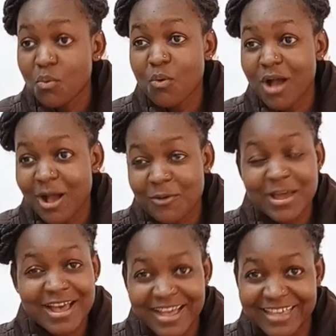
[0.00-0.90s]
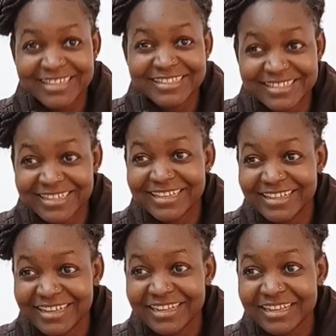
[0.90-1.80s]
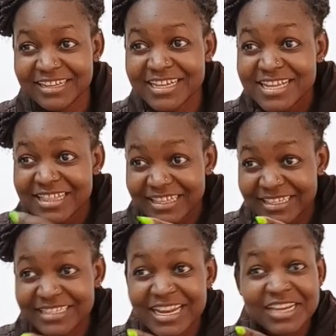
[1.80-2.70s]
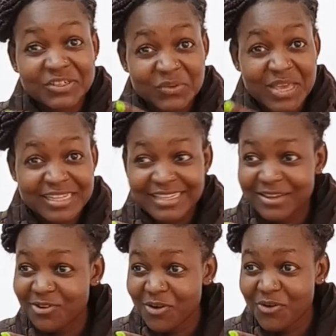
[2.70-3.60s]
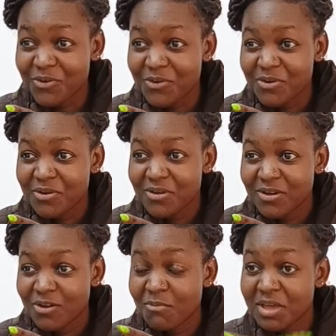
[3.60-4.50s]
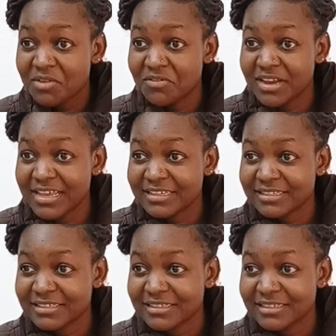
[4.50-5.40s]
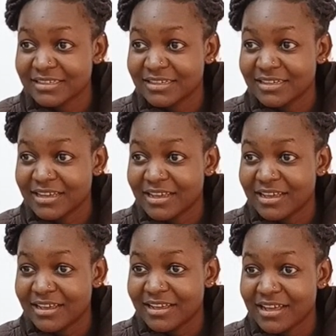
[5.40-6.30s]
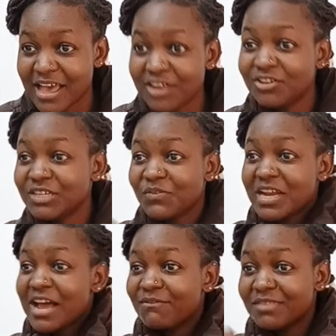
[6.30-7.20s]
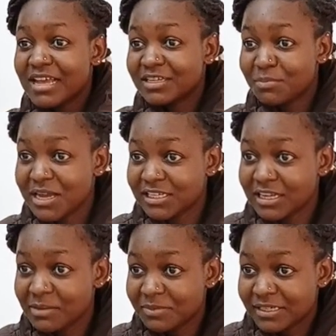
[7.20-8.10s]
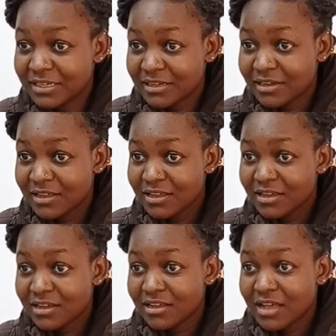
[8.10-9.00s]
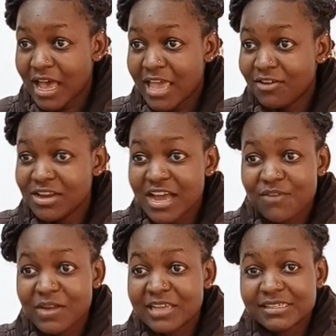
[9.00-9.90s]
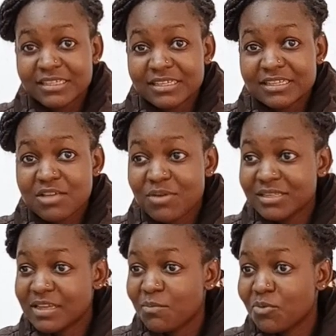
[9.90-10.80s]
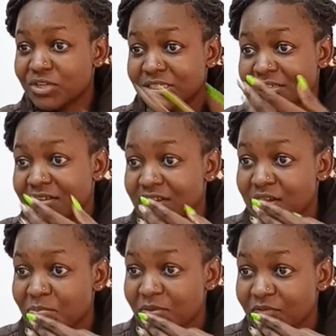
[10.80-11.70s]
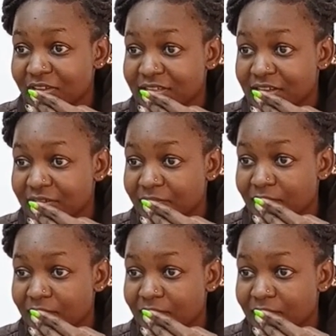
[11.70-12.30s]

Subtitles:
Wow, guys. This is like 2 years ago. Oh my goodness. I don't even have that much lipstick. I only have like six, the ones I bought the baby previously.